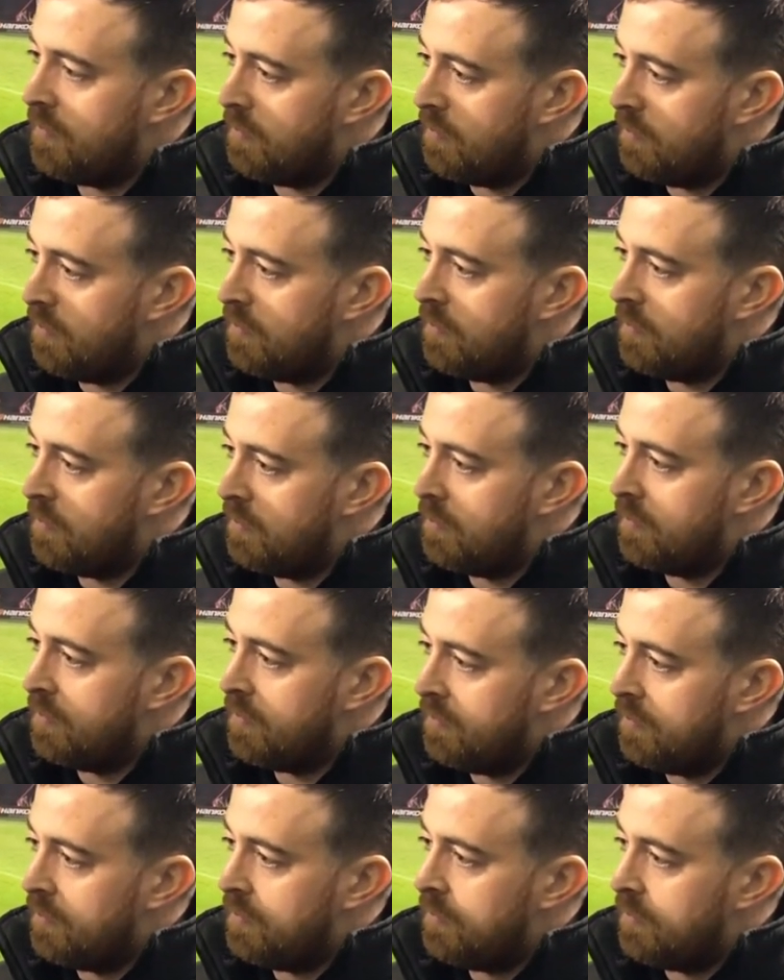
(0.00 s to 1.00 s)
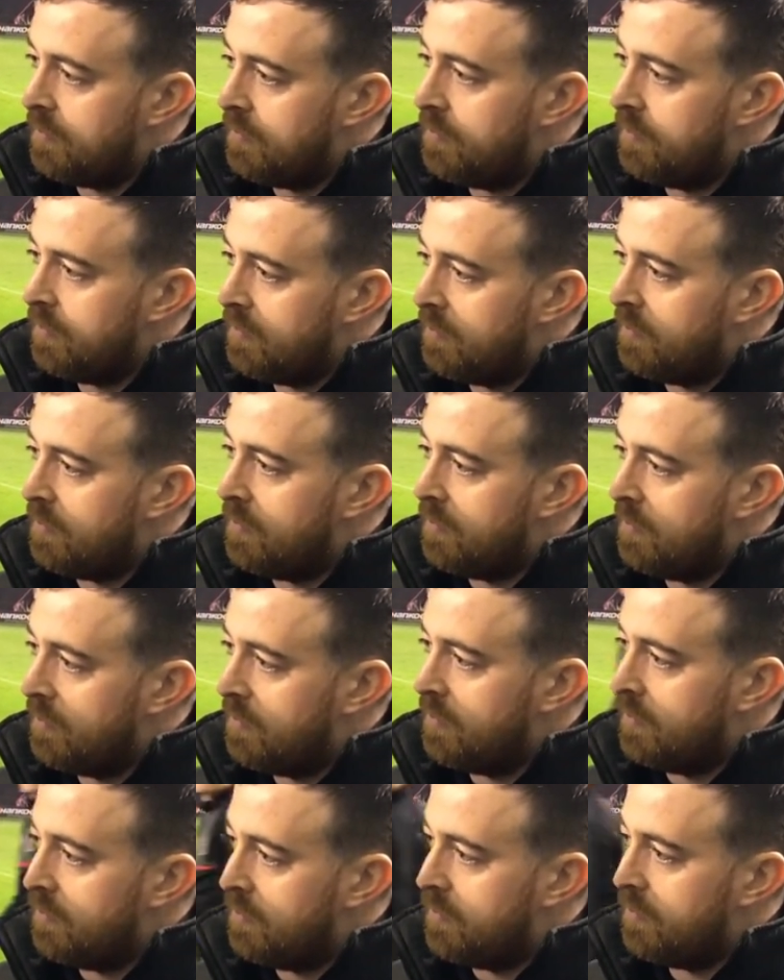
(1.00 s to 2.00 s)

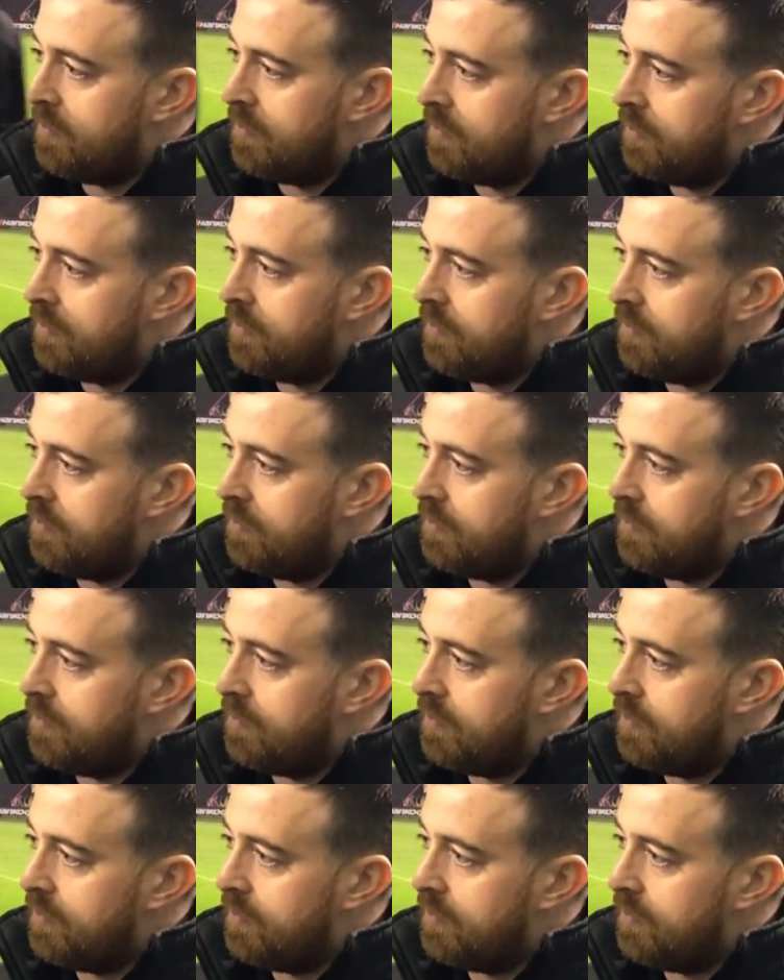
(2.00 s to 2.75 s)
(silent)